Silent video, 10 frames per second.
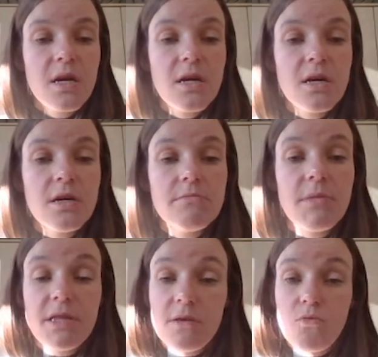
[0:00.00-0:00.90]

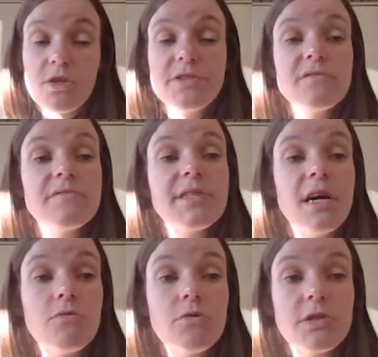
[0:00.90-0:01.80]
And then once you've
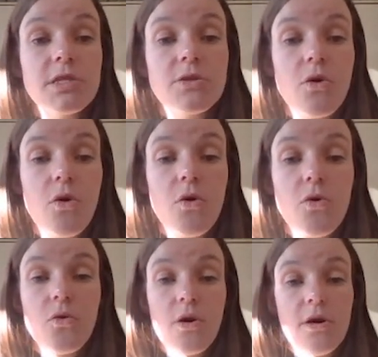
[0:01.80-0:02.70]
downloaded
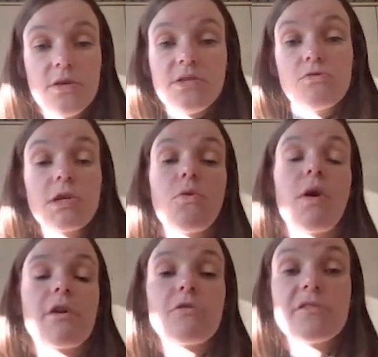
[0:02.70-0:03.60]
all the
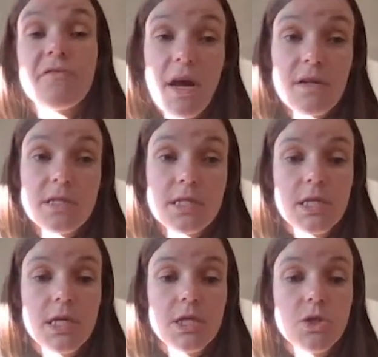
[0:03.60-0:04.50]
required files,
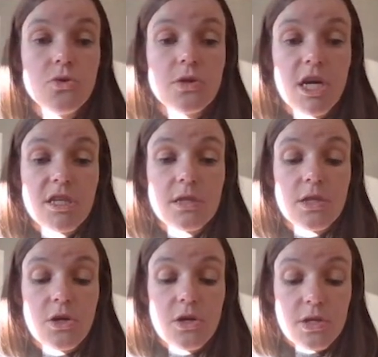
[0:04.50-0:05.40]
you
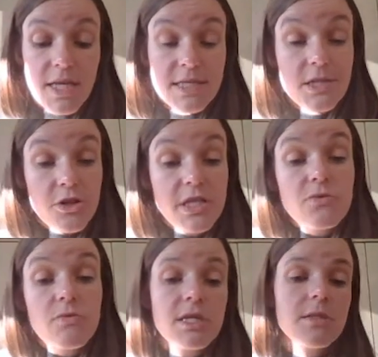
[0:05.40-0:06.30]
can get started
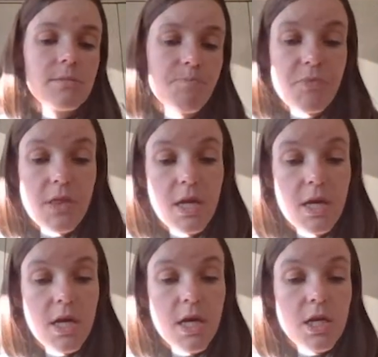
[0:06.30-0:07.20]
with it.
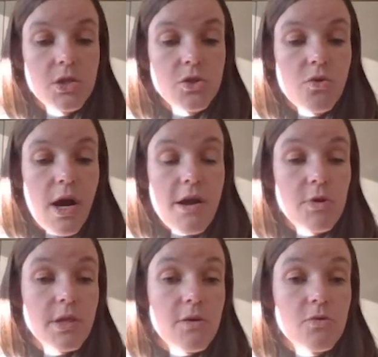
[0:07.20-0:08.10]
So I
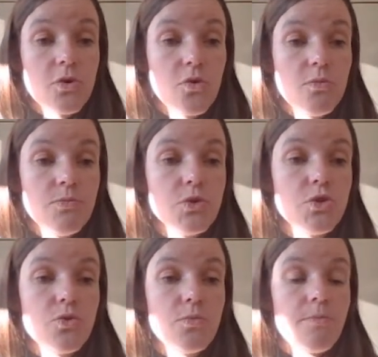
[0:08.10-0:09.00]
will now go
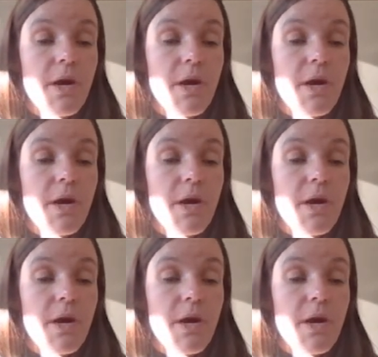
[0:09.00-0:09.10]
to my